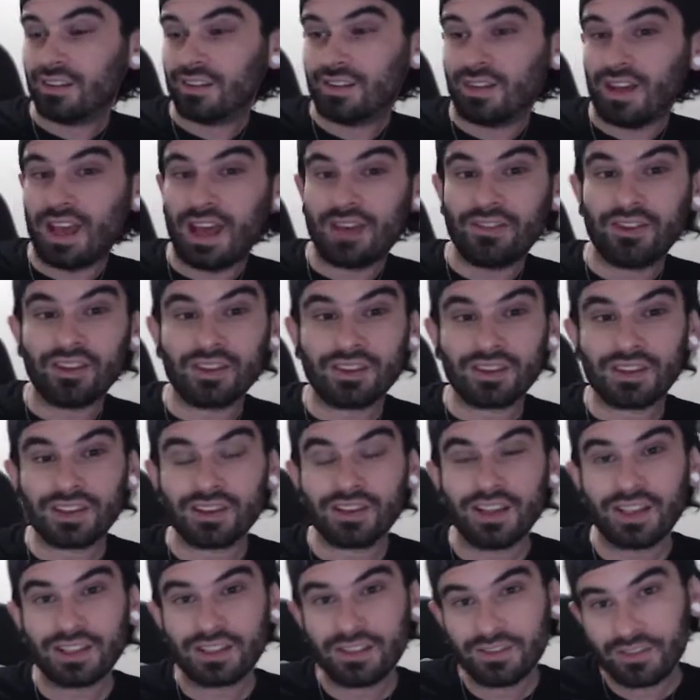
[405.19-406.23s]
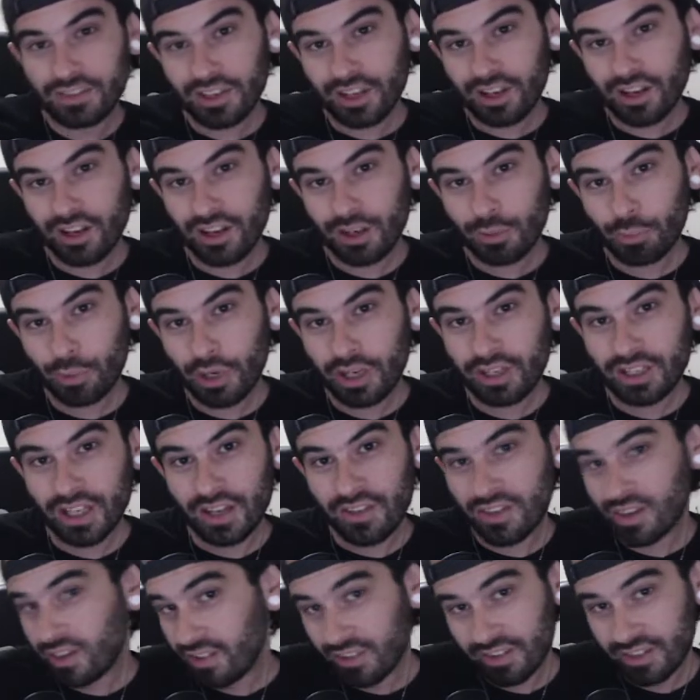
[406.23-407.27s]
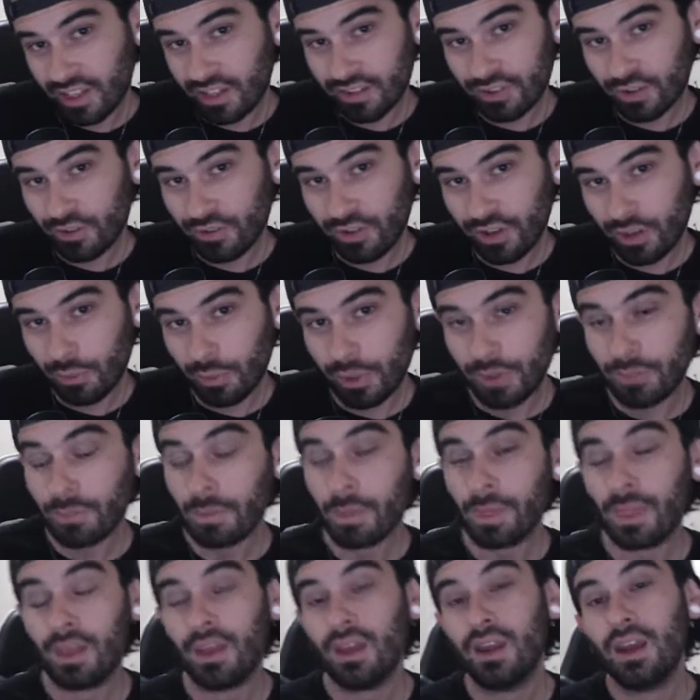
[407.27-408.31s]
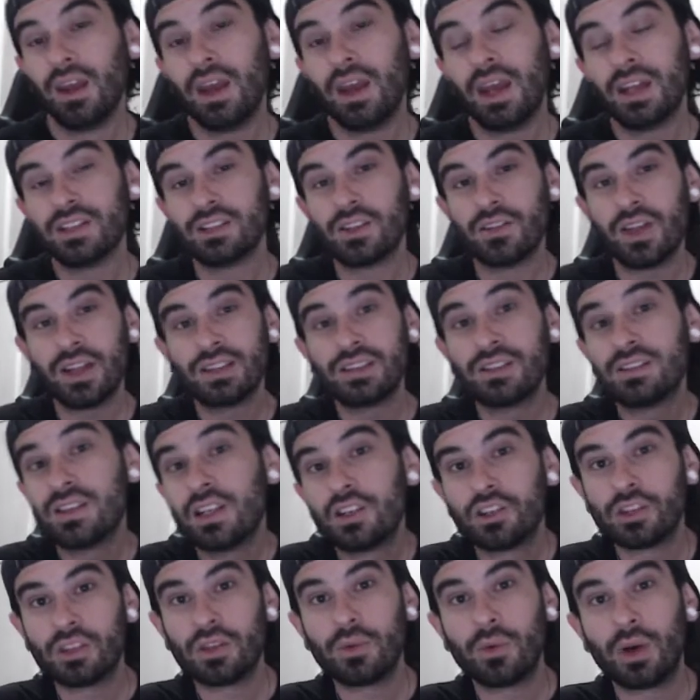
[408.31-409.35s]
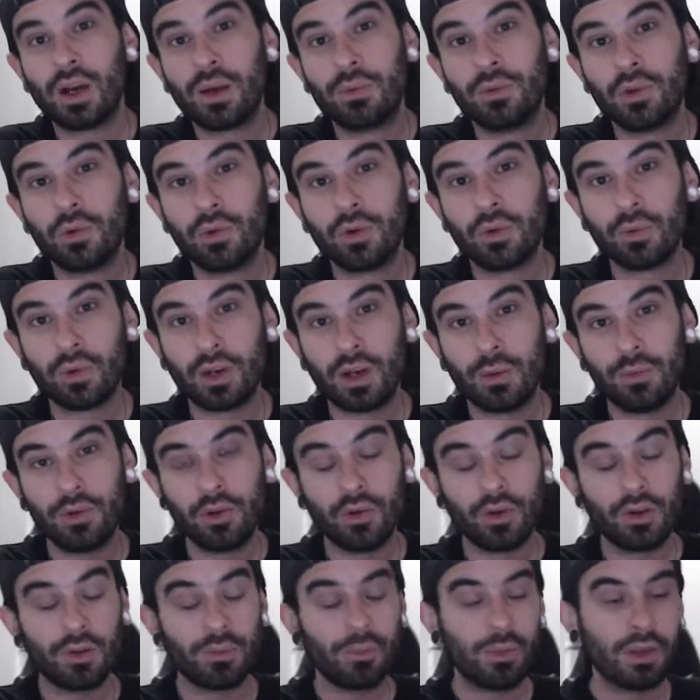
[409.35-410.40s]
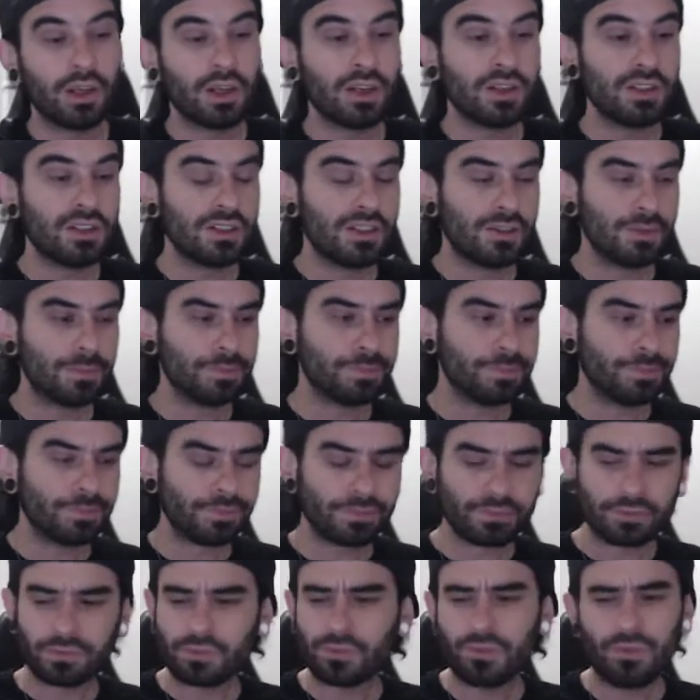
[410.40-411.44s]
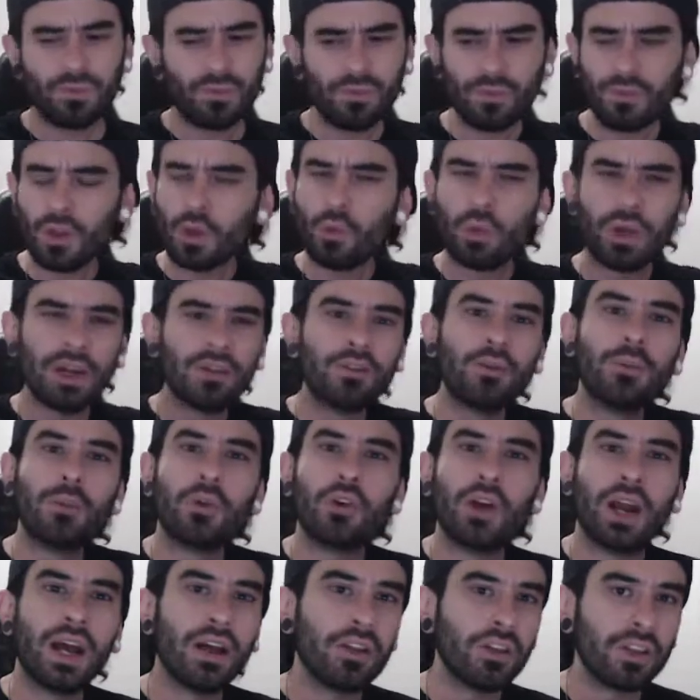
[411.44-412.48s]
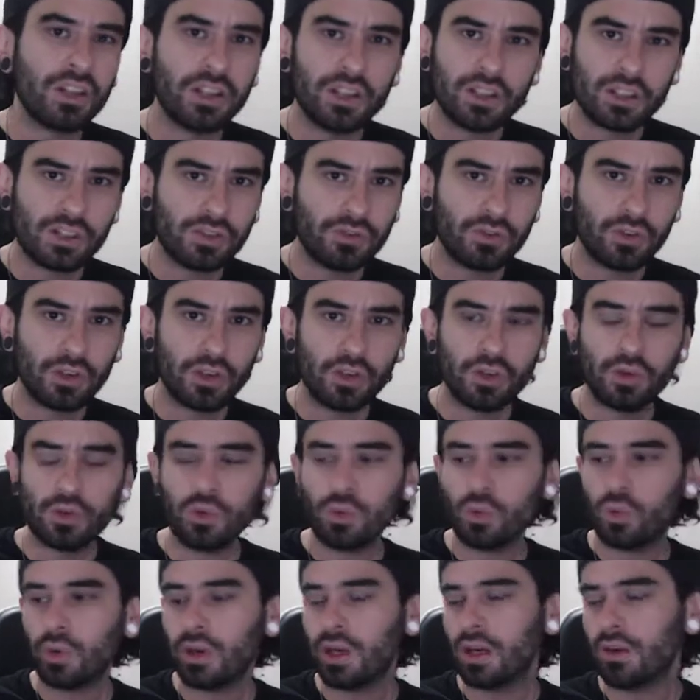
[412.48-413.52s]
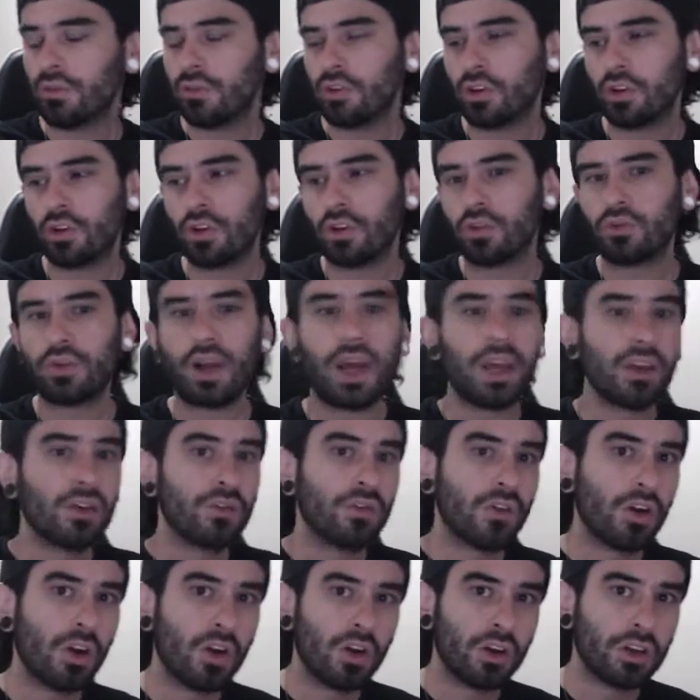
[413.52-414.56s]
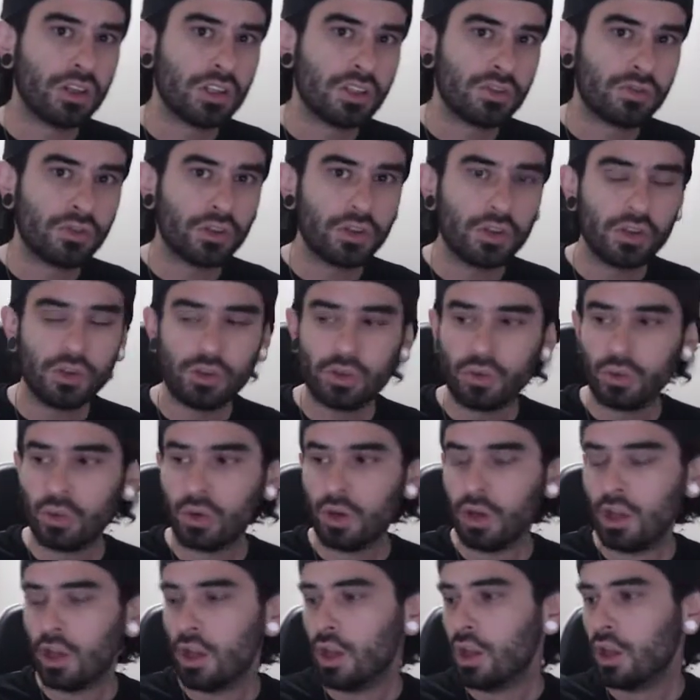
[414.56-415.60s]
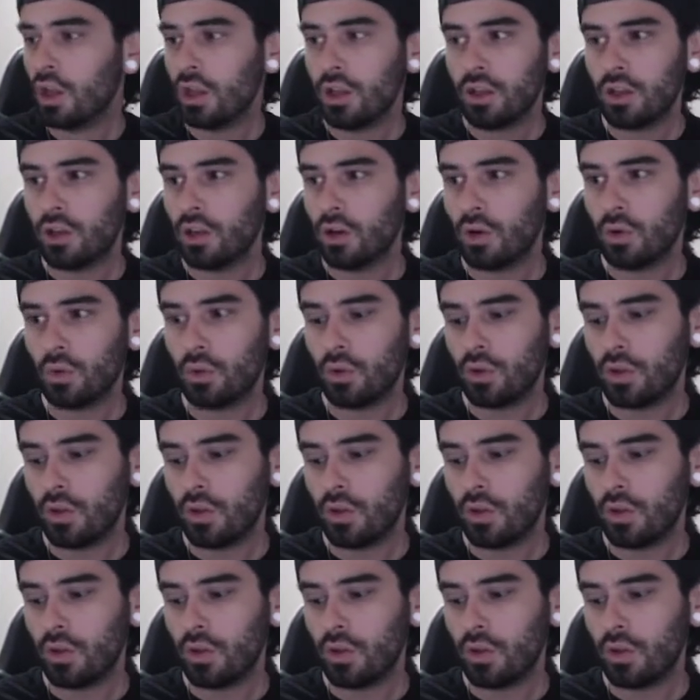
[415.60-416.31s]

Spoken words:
have a collective psychotic breakdown. That doesn't sound so fun to me. And so that's essentially why I'm doing what I'm doing, because whatever morality is for you, whatever right and wrong is for you, you know,